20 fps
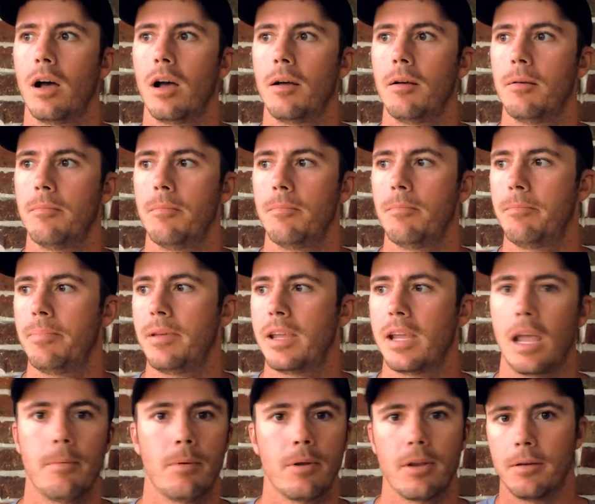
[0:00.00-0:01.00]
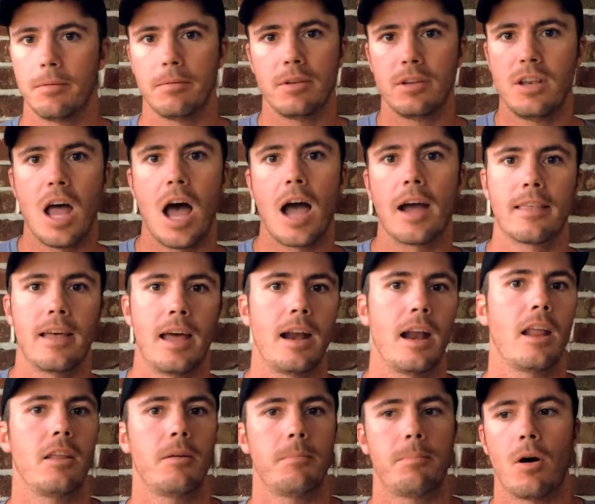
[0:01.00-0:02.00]
uh, being able to knock
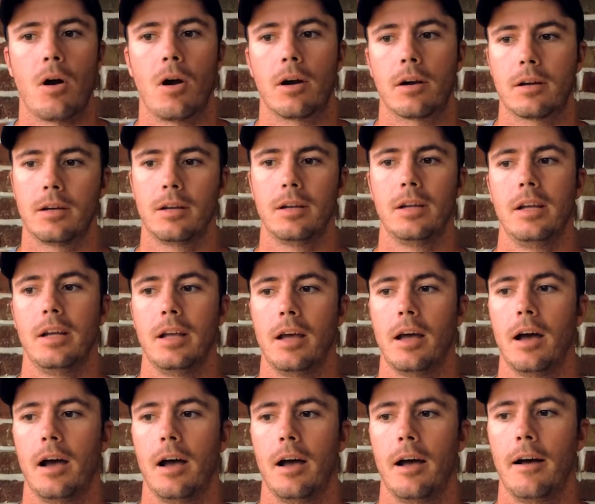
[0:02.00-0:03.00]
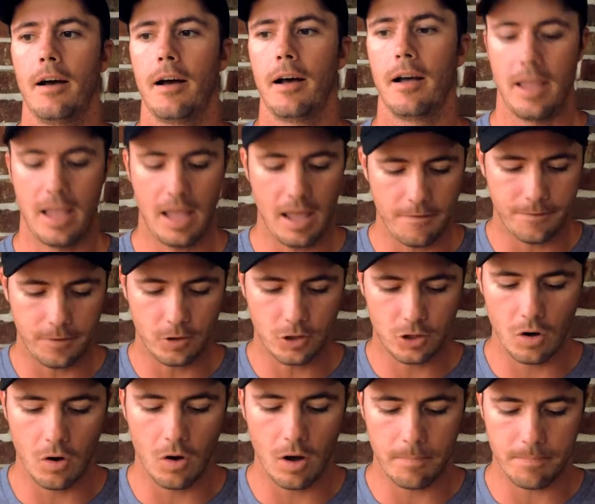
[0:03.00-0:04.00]
that out of the park. Uh,
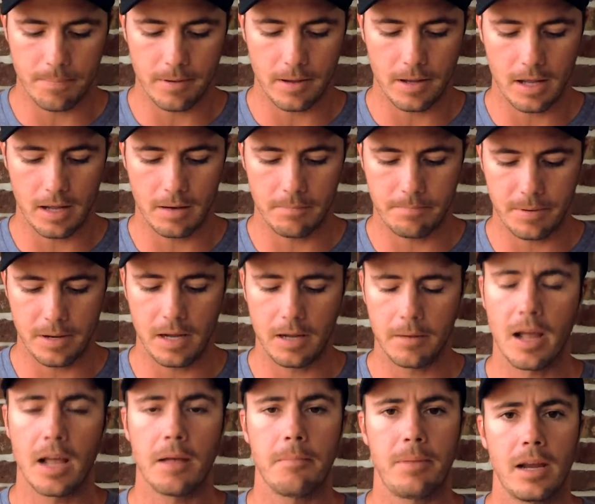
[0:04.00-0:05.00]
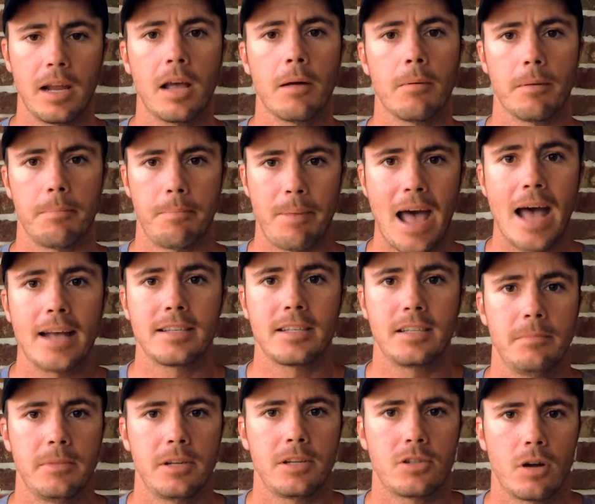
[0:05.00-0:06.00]
if you show up, being, being able to
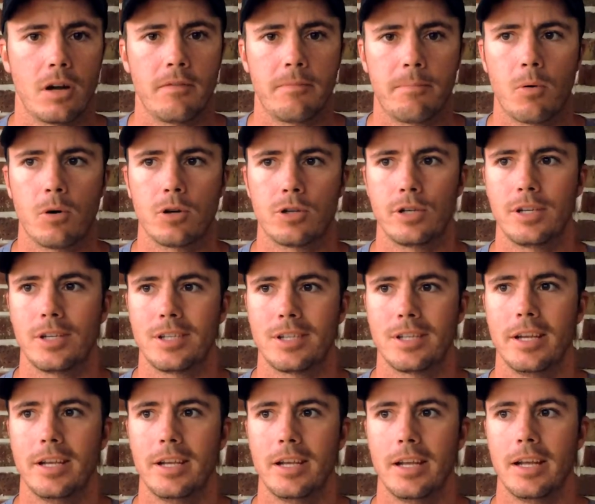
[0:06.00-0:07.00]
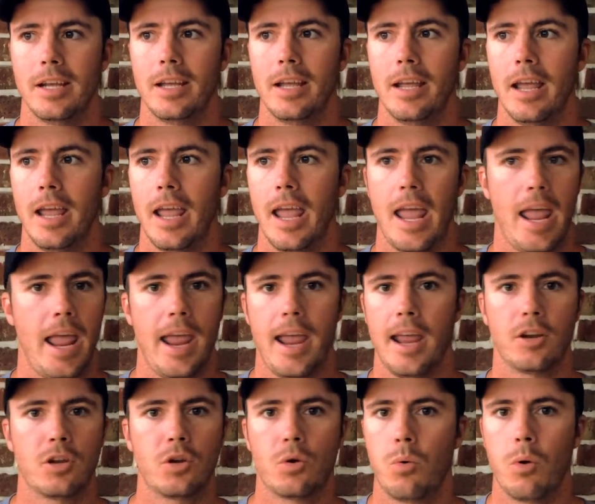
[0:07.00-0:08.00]
pass the administrative portions
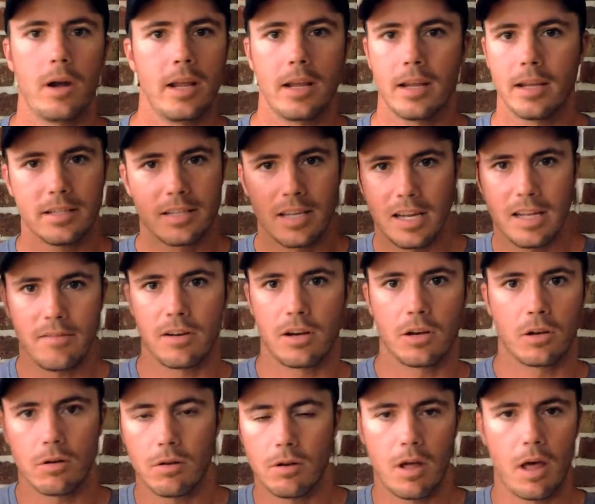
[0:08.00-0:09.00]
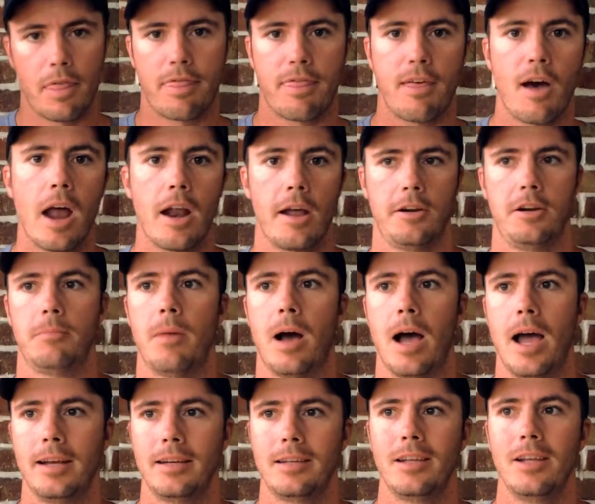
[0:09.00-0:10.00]
and quitting isn't even a thought on
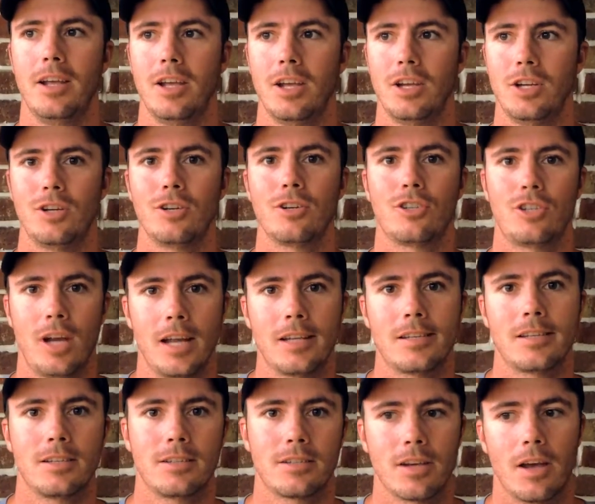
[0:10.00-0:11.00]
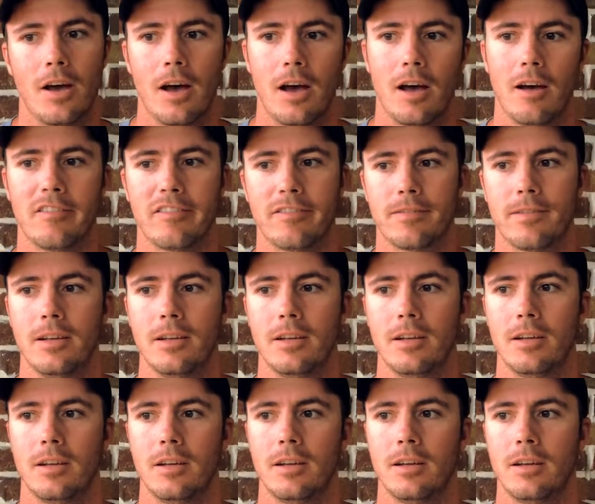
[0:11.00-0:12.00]
your mind, your chances of
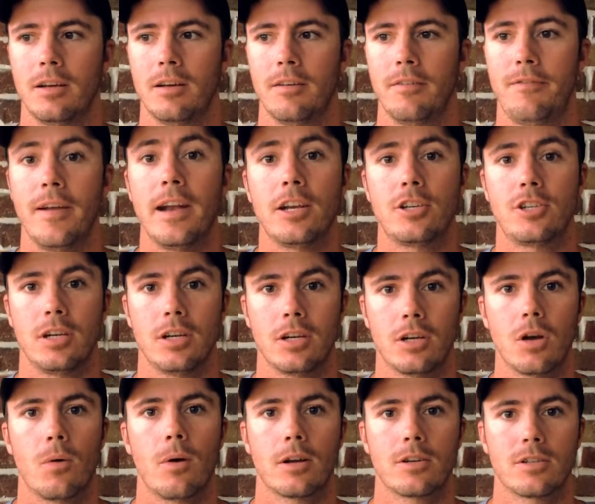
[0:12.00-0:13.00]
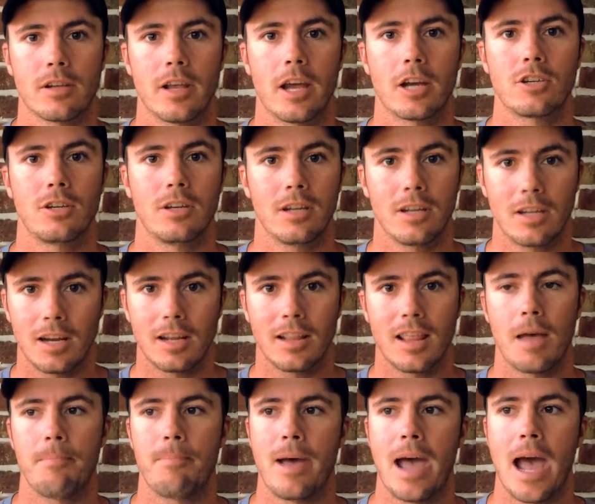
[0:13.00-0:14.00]
finishing GORUCK selection and
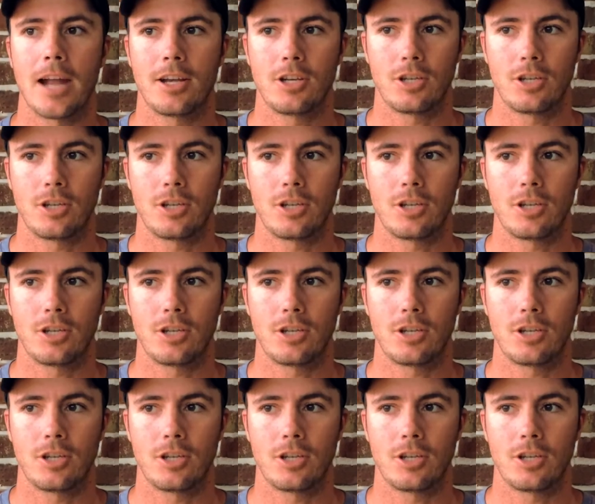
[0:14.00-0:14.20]
getting that